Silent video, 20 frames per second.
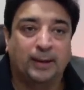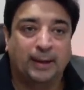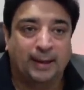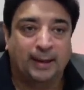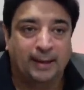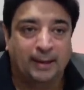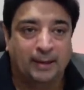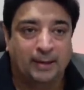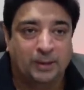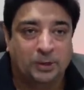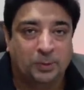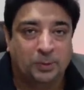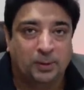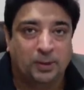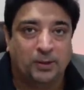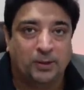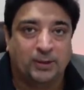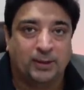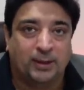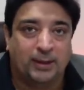English,
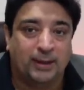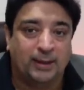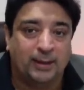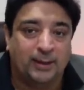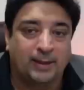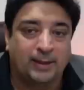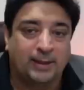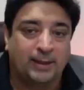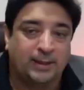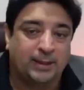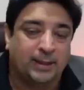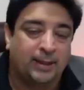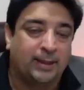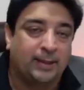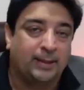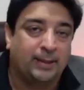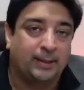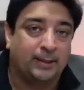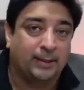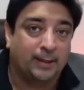because English is an
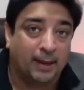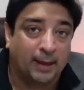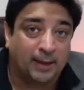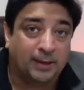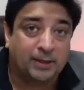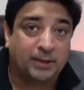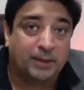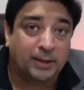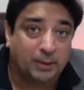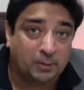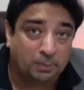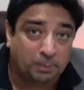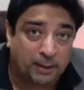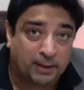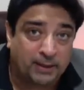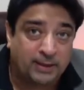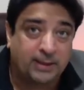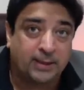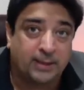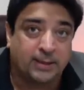international
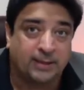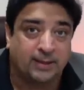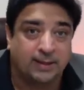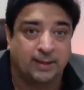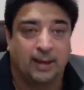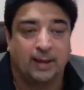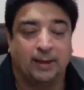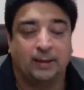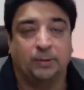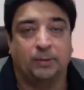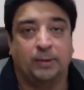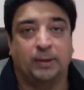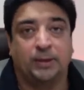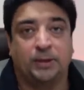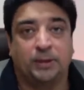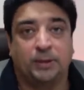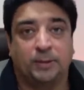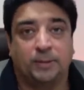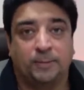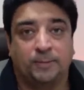business
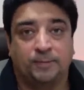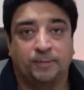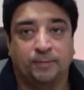language.